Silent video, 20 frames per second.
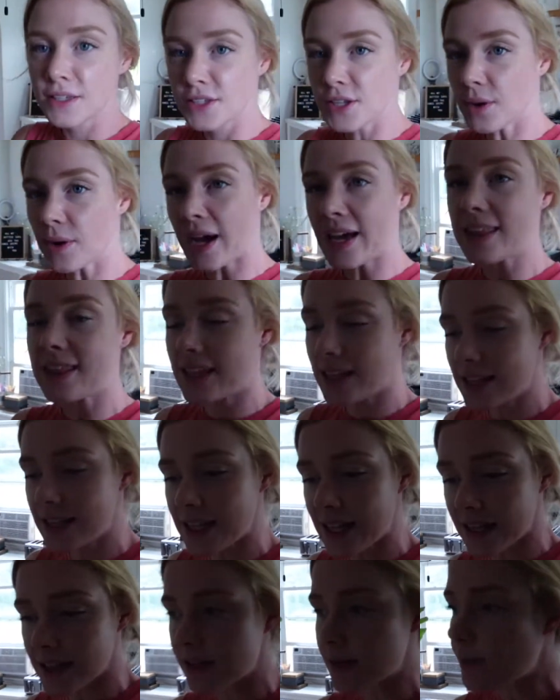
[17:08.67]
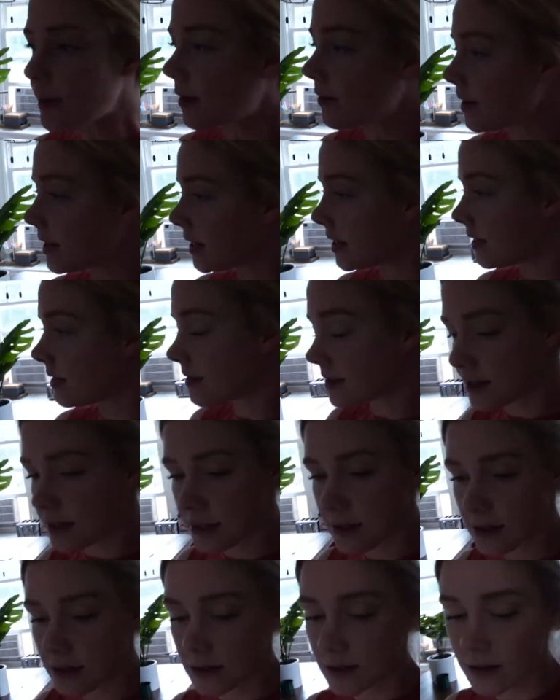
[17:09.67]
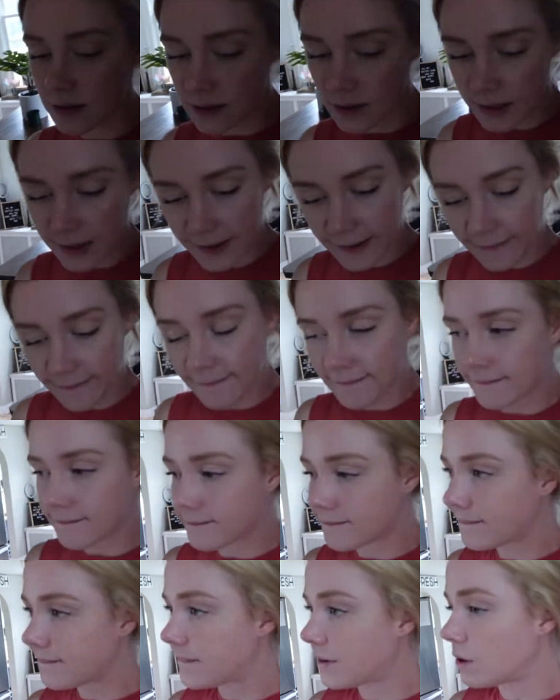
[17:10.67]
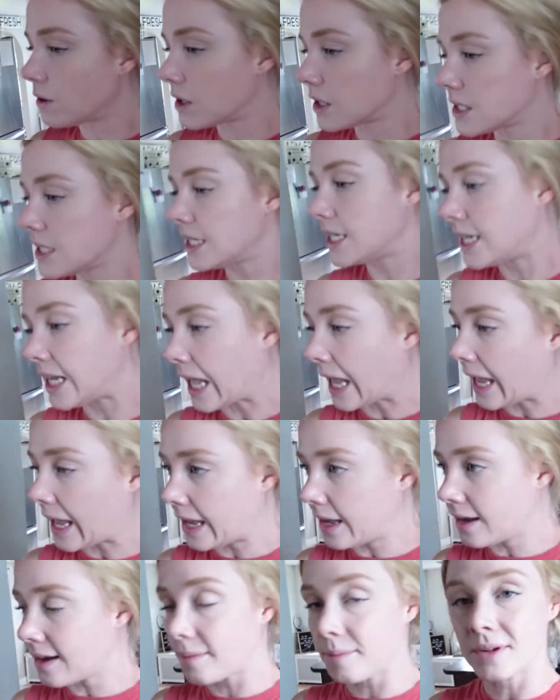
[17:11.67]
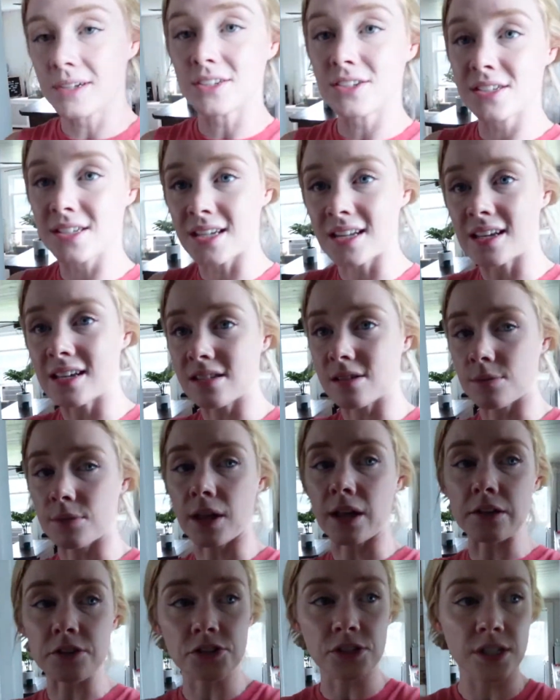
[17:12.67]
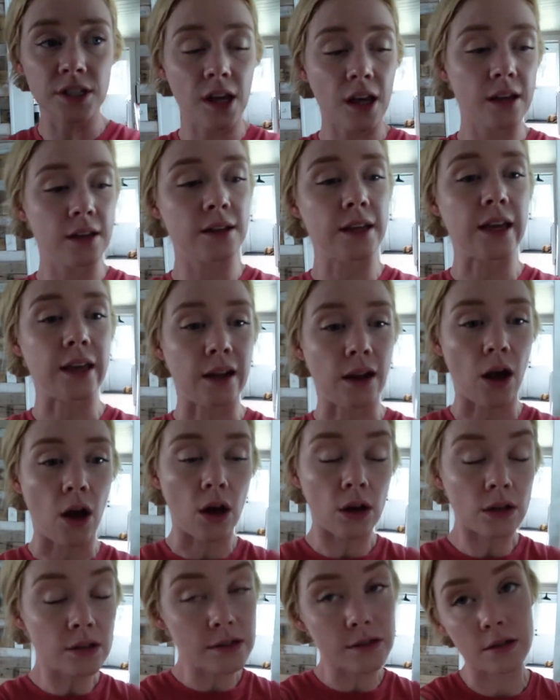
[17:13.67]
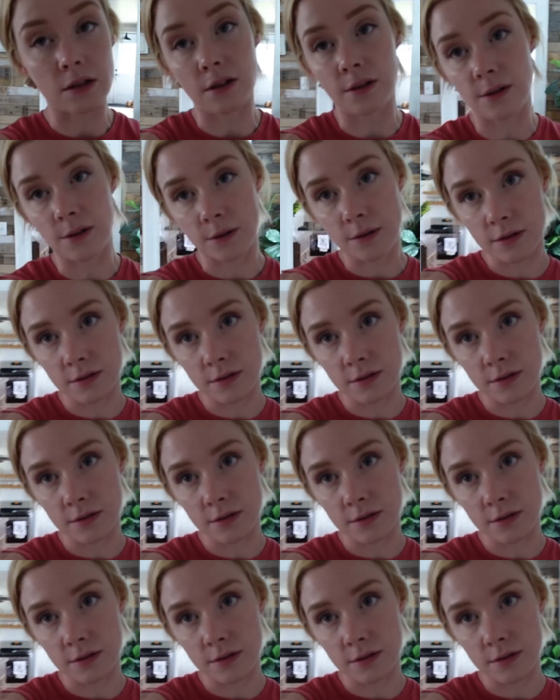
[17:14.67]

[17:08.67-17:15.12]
So I think that is about it for today. I'm just gonna get some laundry done and also